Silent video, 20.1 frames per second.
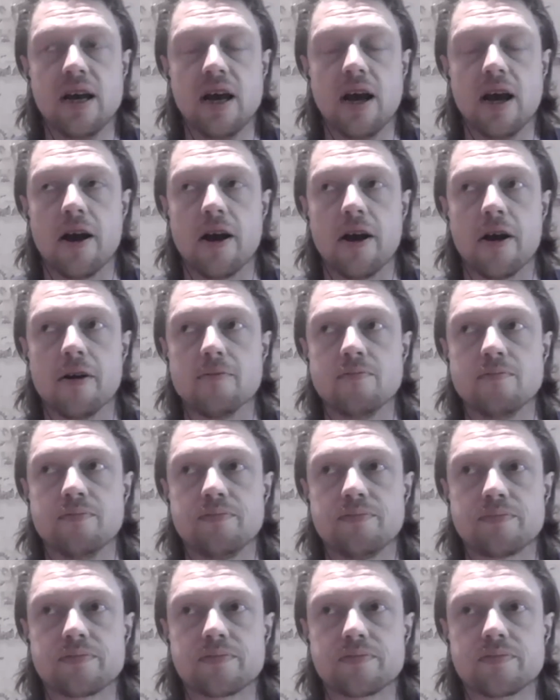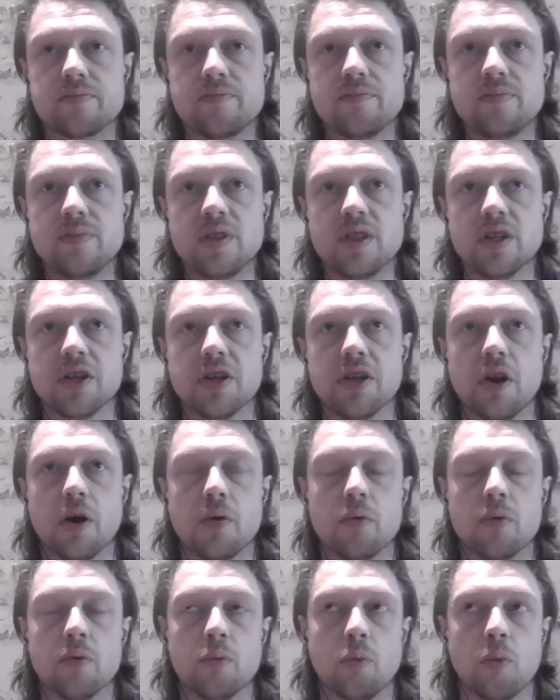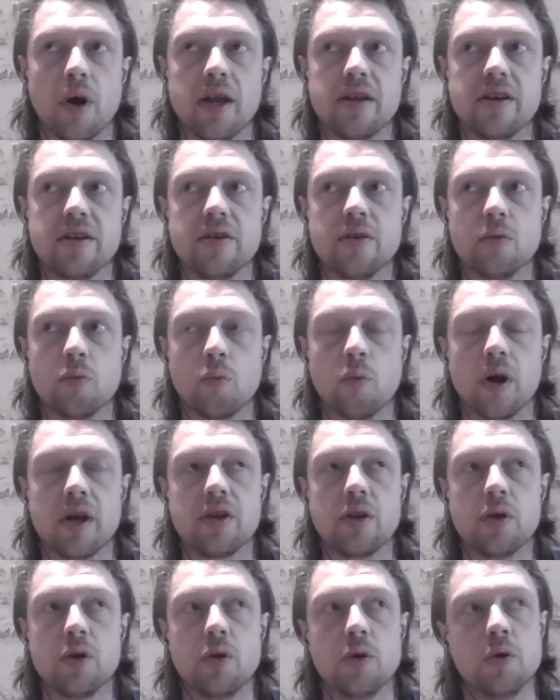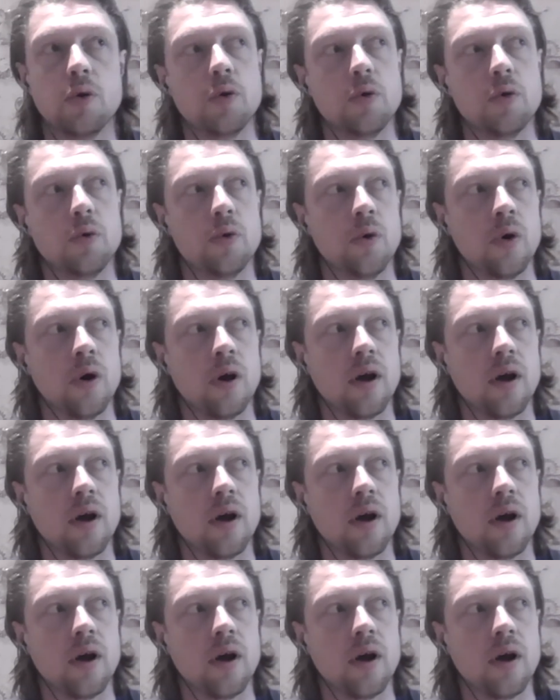Um, when you